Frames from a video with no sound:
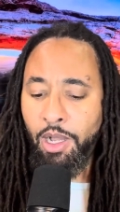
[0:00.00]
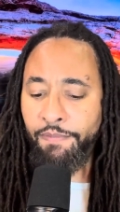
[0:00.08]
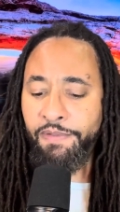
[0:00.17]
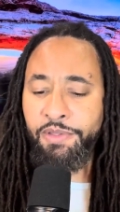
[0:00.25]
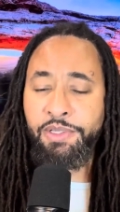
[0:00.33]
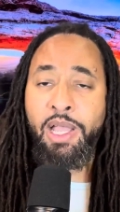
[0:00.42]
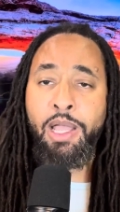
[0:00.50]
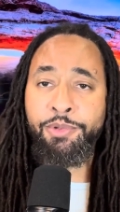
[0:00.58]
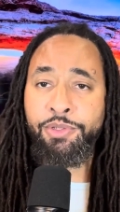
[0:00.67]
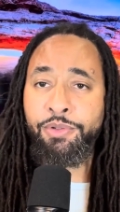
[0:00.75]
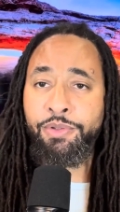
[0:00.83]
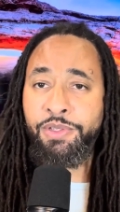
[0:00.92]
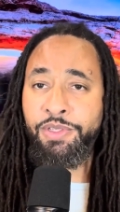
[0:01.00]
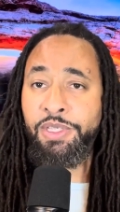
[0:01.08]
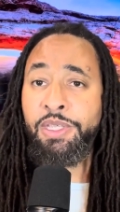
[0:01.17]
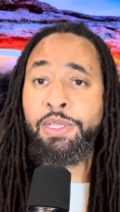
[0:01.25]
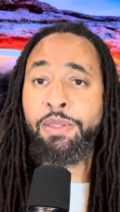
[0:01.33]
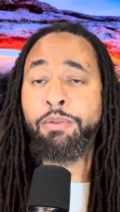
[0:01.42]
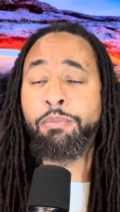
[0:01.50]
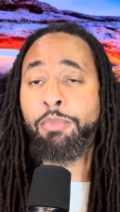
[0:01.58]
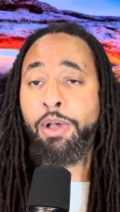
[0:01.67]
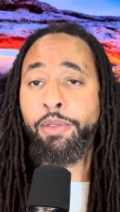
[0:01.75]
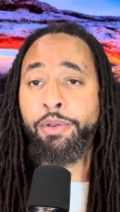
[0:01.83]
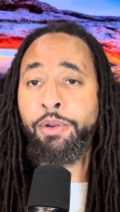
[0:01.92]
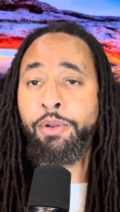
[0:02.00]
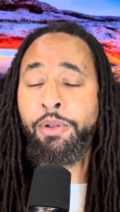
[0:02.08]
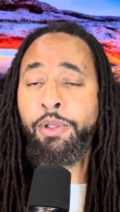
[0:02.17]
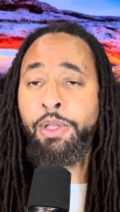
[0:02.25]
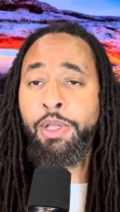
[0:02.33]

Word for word: oftentimes you'll see the mother